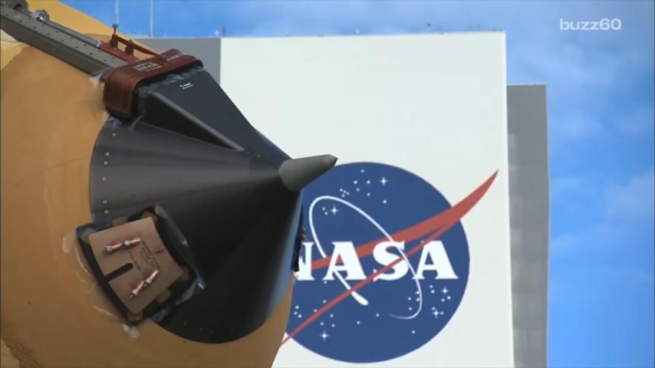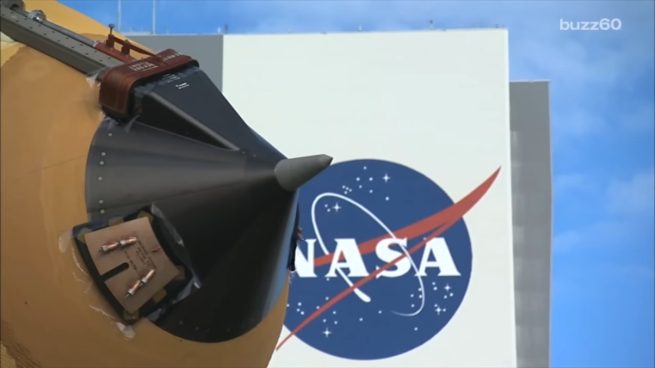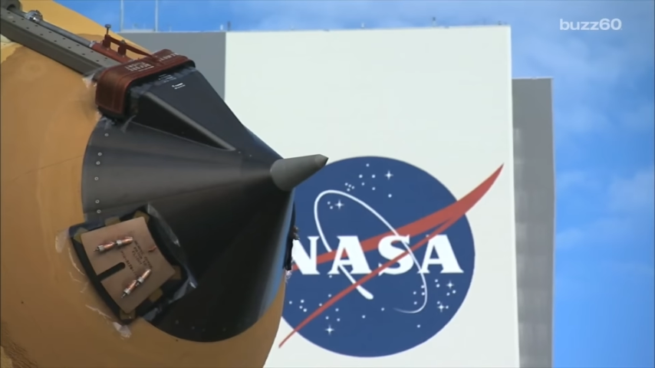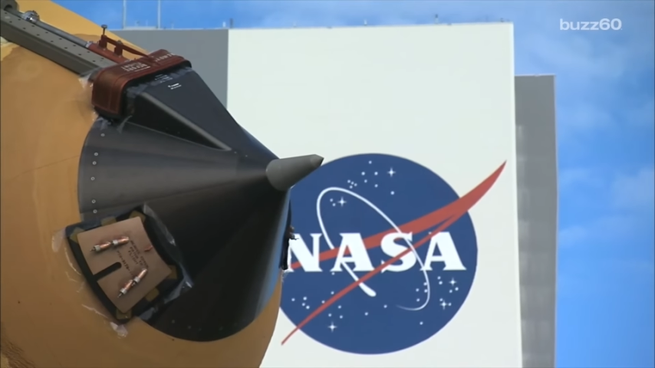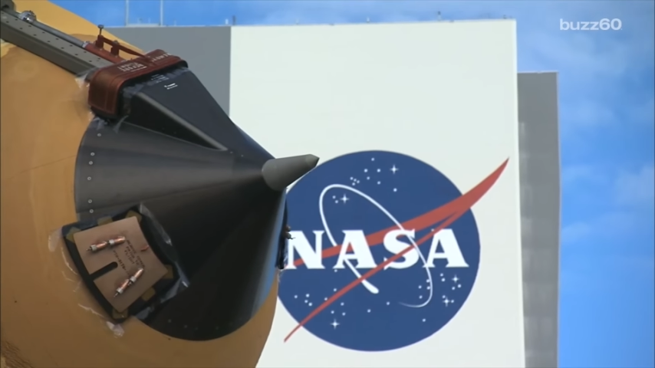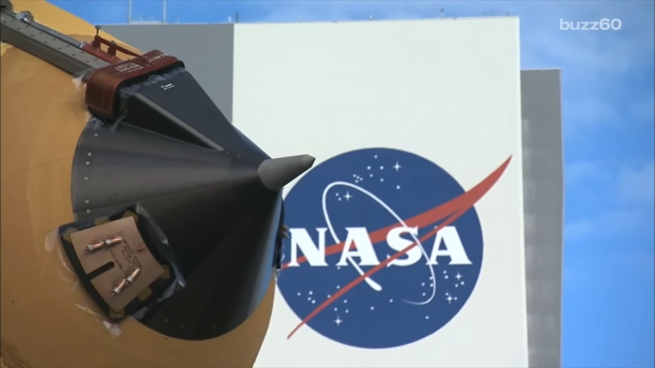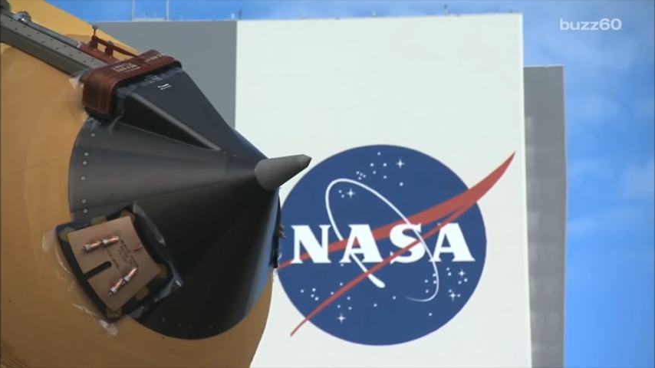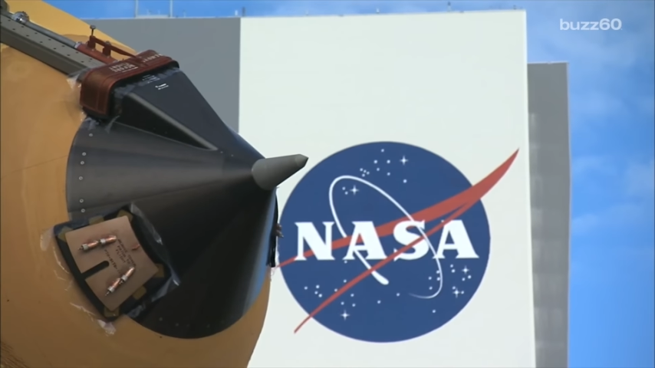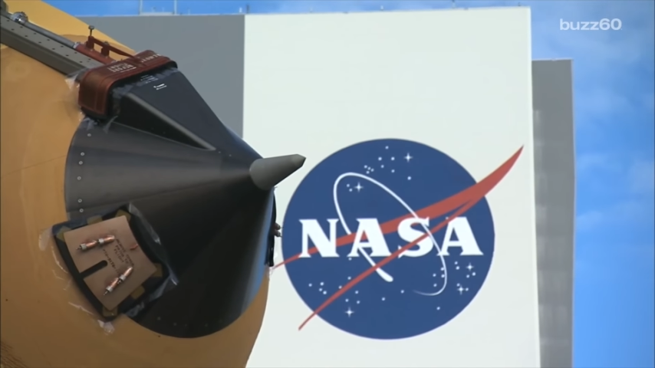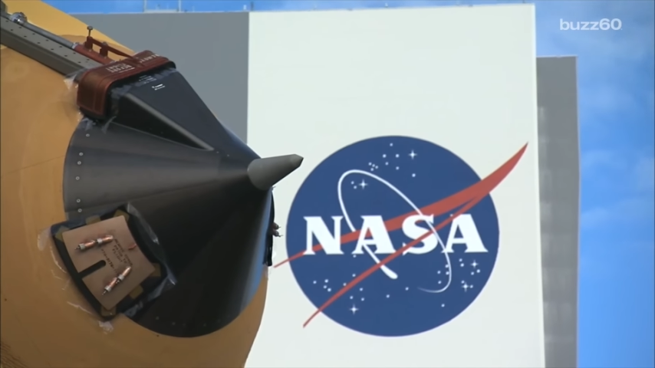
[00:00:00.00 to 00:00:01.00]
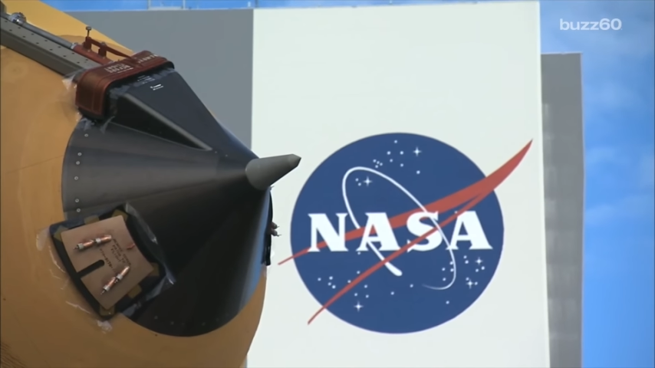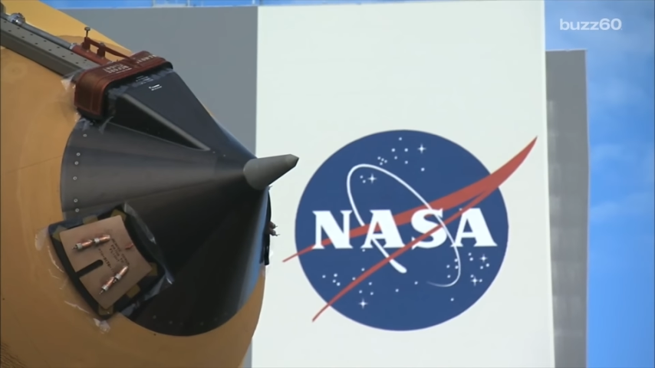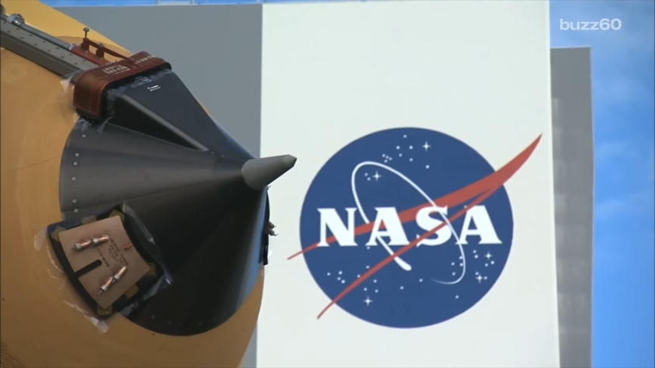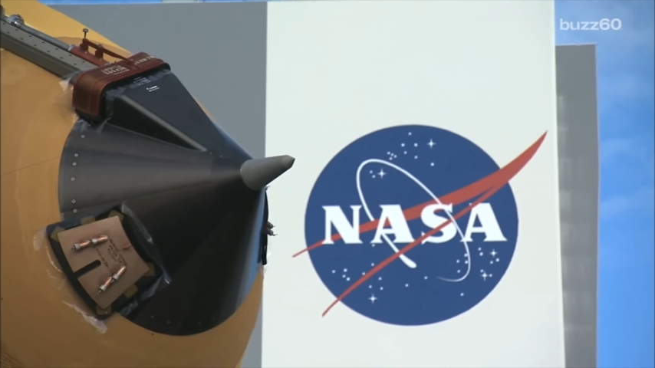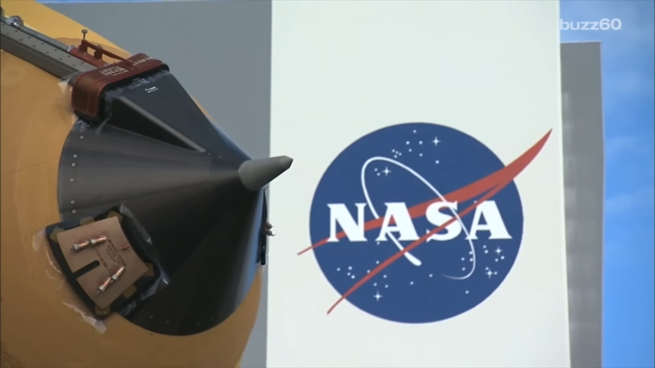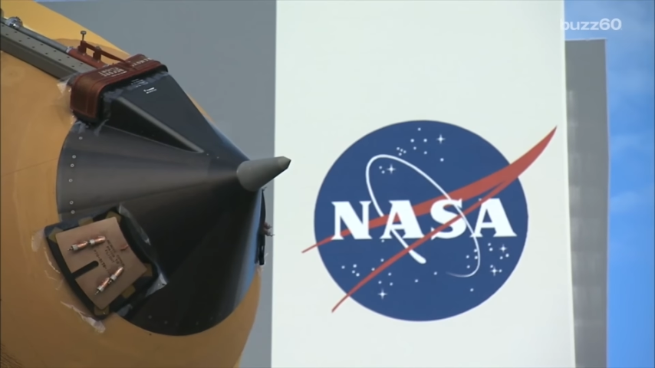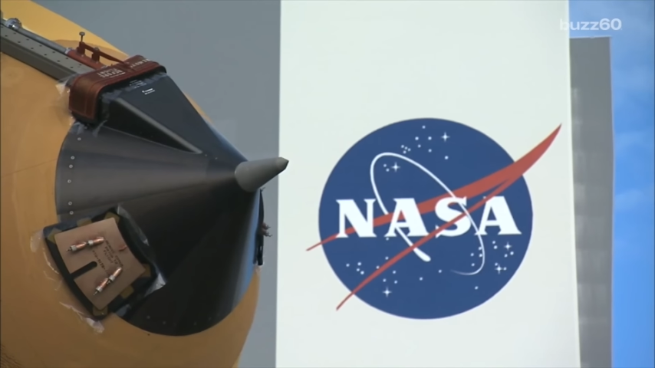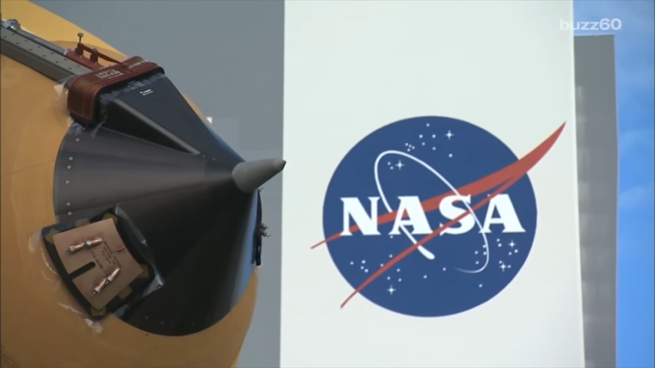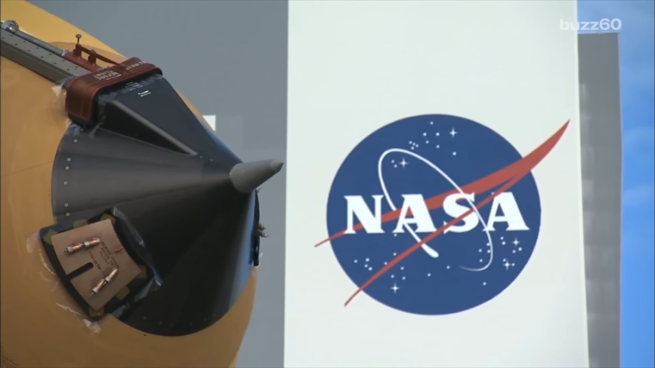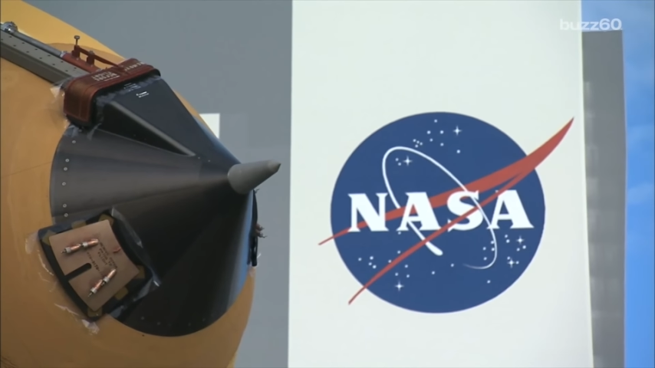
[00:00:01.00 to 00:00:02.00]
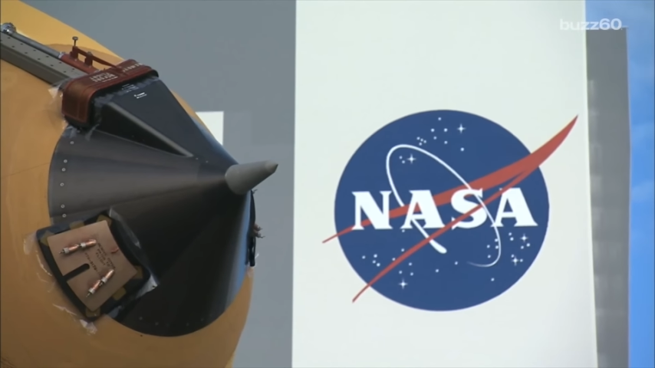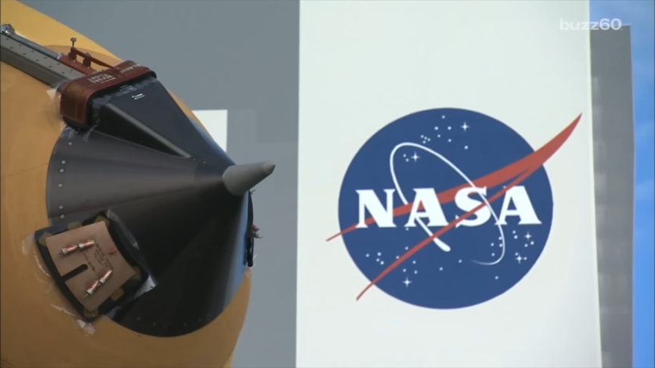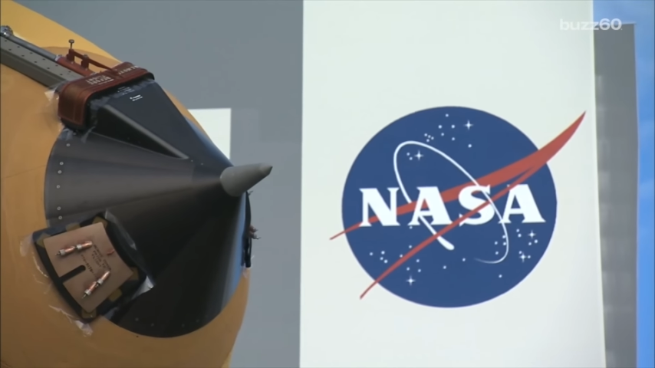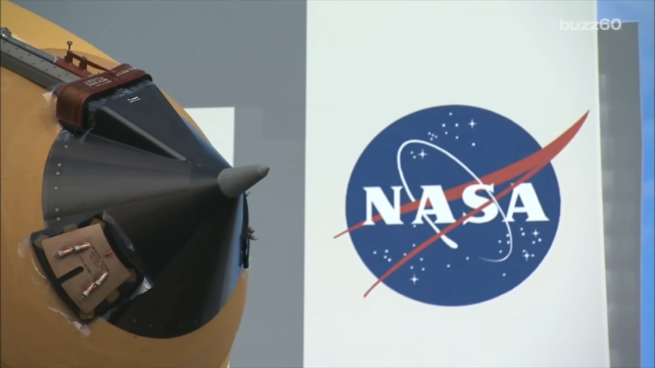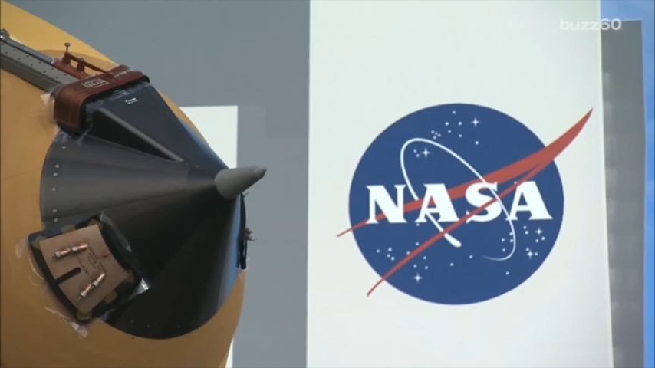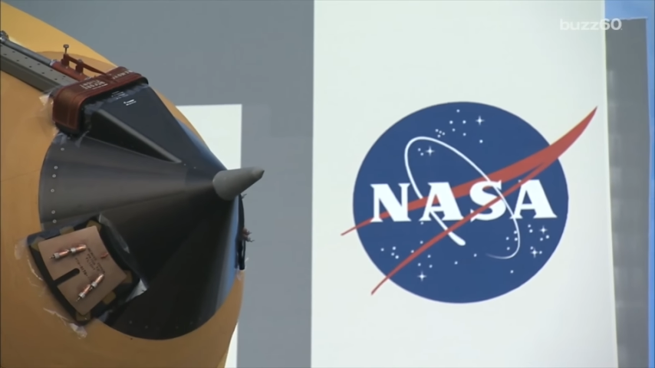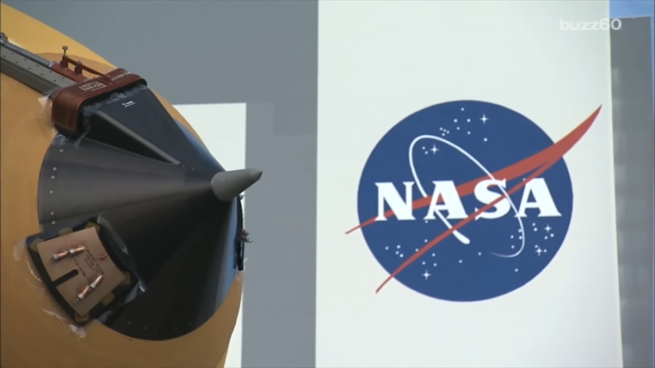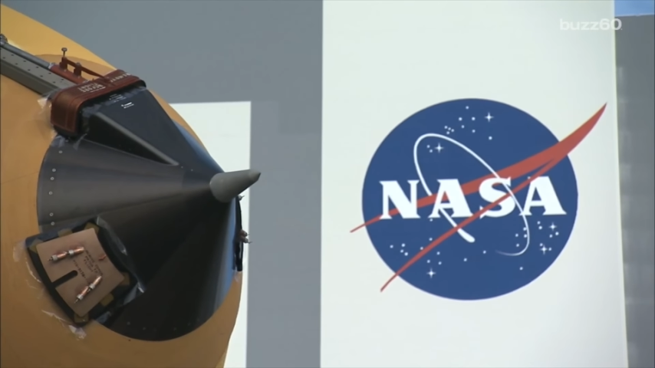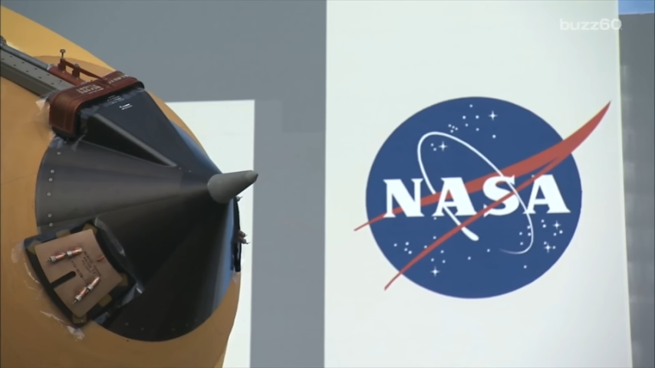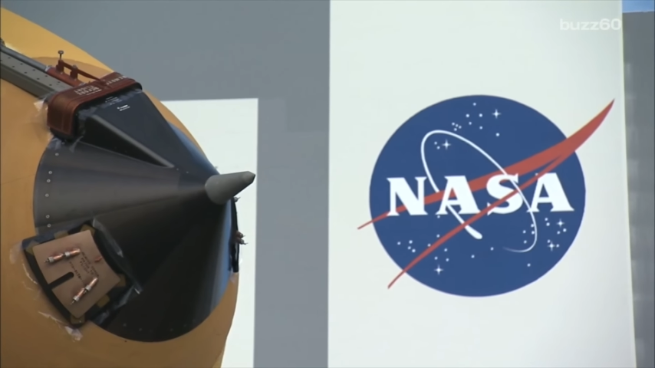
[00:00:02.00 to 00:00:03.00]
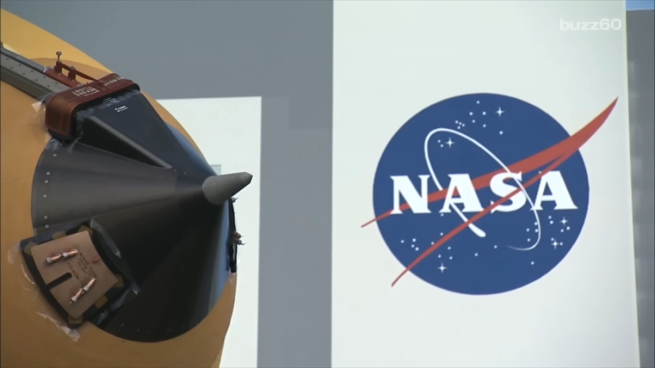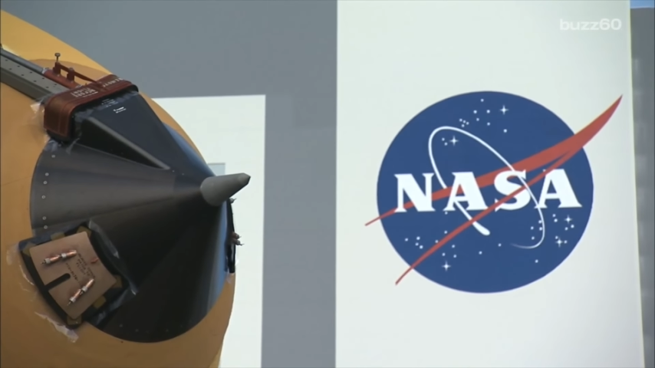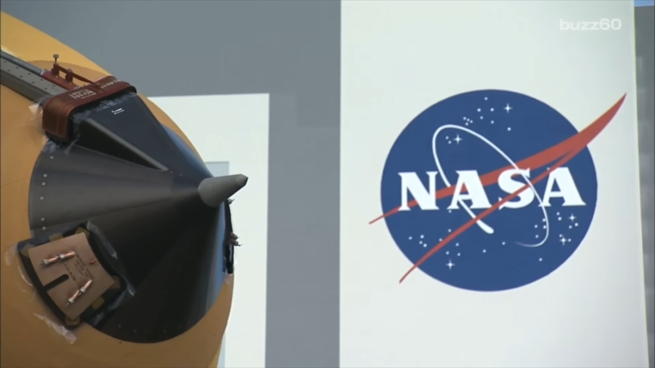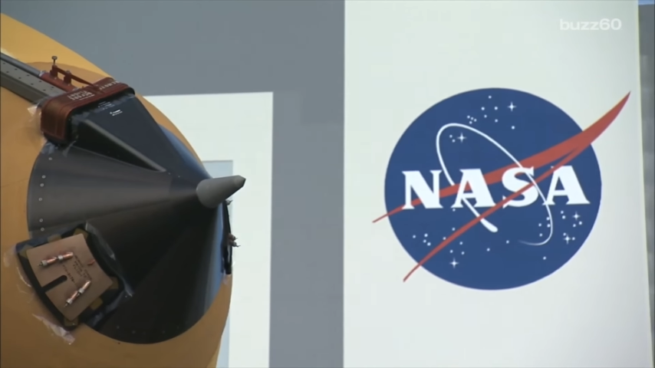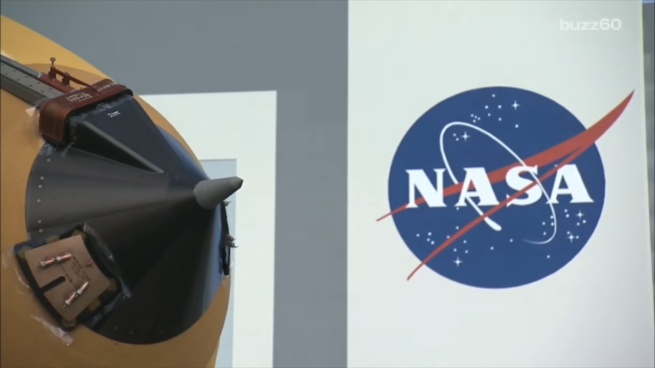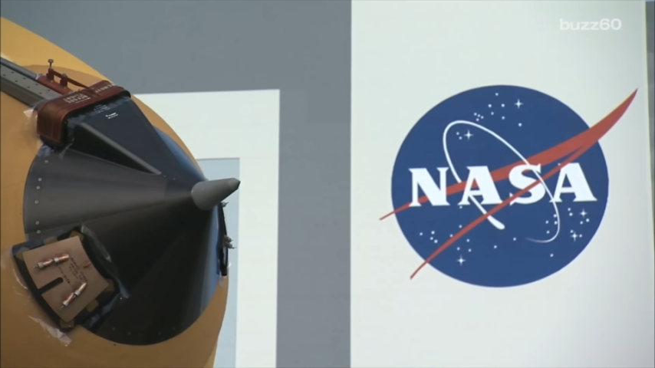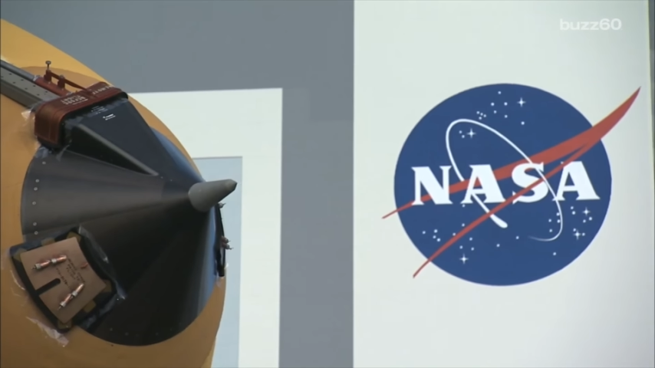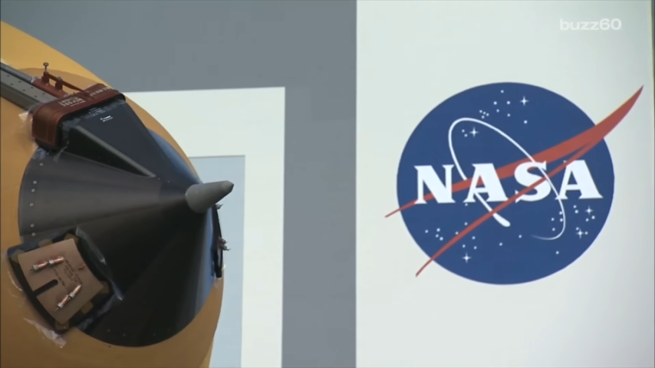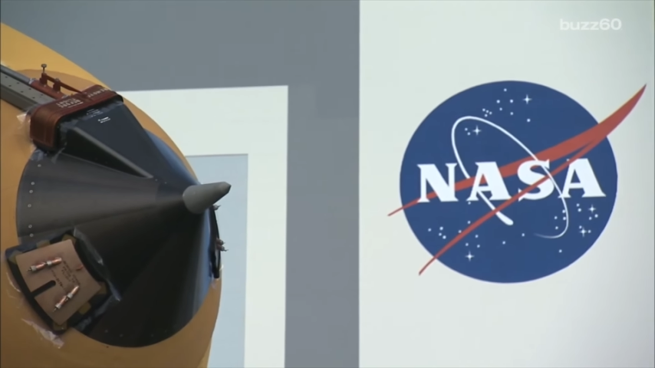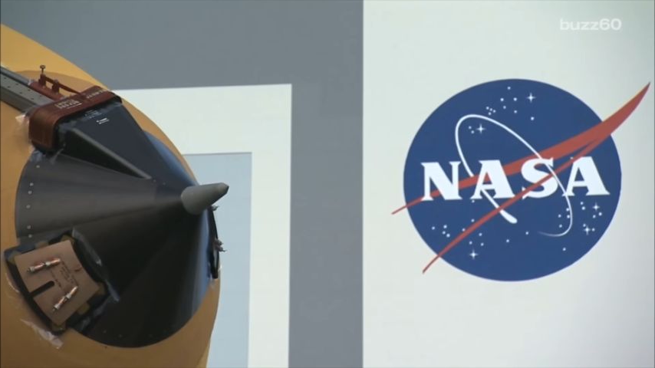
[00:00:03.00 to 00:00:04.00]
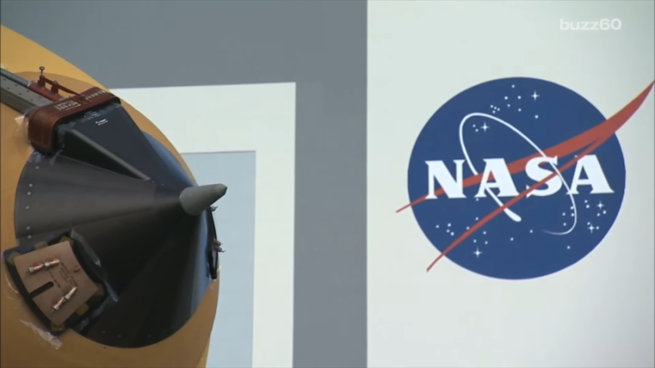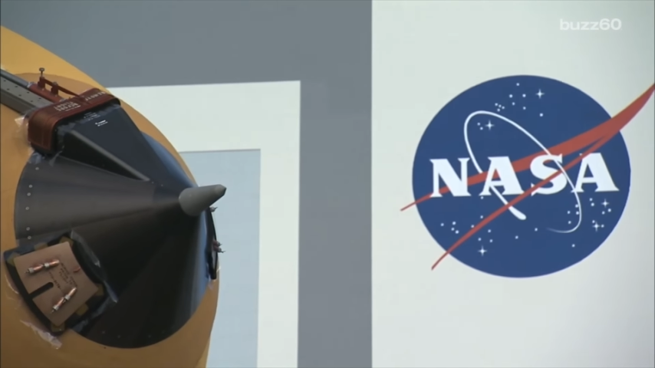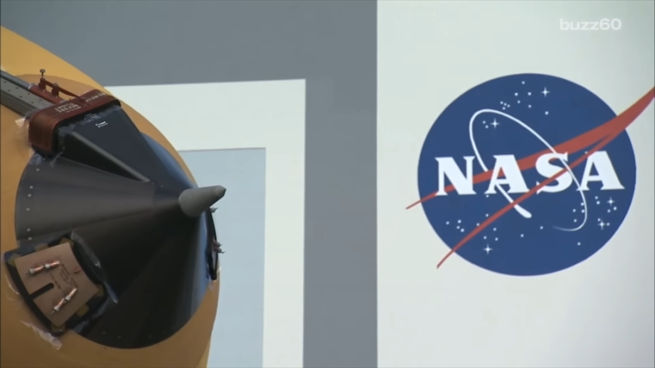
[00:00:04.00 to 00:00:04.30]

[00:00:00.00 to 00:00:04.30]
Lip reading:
[unreadable: no face in view]